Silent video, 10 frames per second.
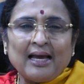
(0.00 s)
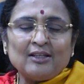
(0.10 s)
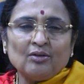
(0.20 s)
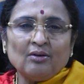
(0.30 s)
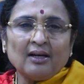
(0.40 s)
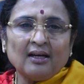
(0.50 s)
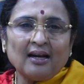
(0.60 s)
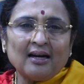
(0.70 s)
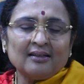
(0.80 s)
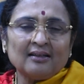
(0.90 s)
As you know,
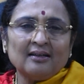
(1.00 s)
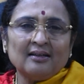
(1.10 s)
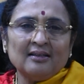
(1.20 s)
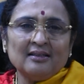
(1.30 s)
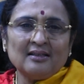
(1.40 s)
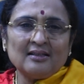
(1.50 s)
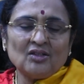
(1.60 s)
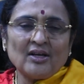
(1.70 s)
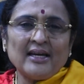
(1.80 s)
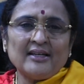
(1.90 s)
Karnataka is a
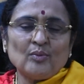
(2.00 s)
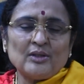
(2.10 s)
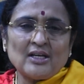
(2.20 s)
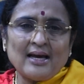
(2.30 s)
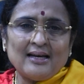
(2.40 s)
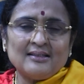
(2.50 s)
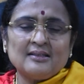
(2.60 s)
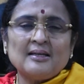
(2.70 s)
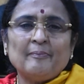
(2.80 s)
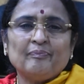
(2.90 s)
state which
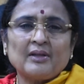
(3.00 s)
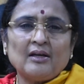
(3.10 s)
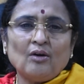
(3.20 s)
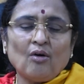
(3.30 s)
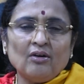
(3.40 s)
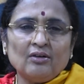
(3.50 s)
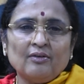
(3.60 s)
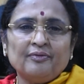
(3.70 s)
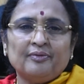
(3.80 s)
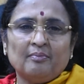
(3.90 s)
has a lot
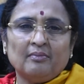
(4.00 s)
of